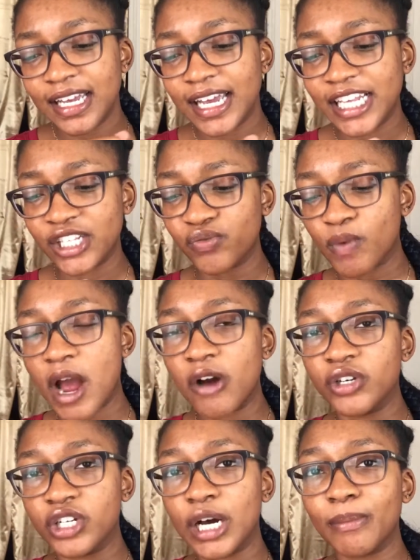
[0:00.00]
it's
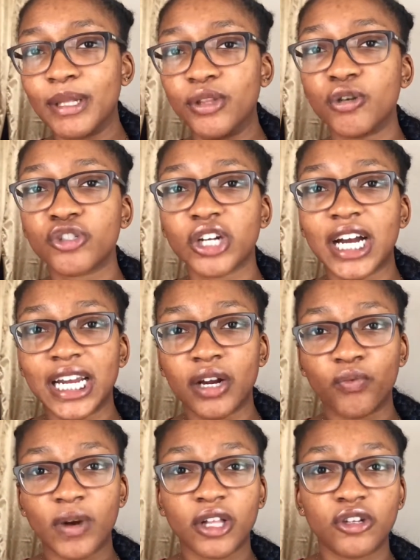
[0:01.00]
ground up, like those are kind of
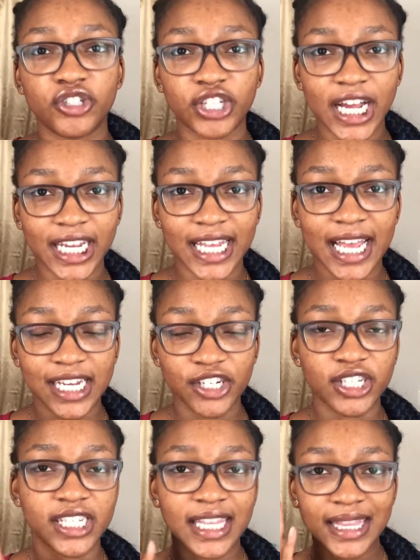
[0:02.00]
irregular jagged
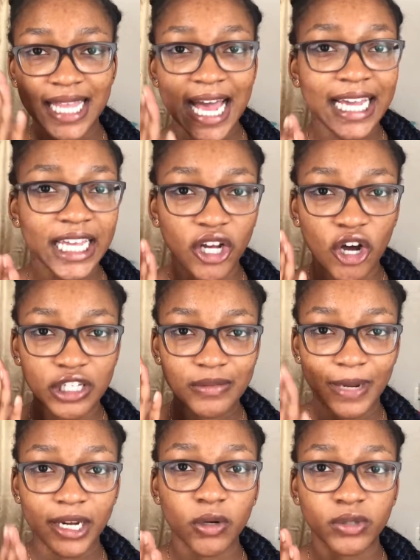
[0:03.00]
edges, and that can cause
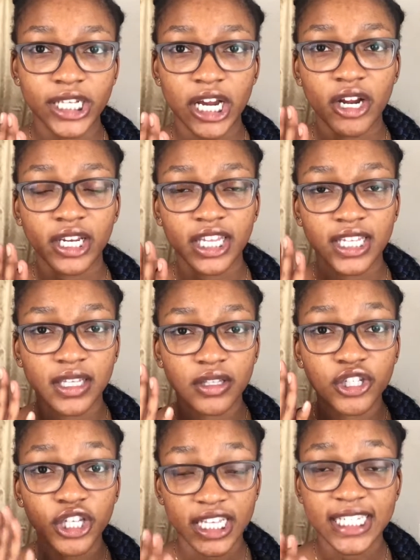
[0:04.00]
micro tearing
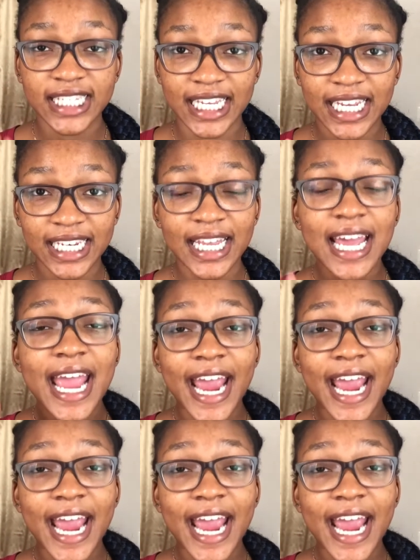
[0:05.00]
to the skin,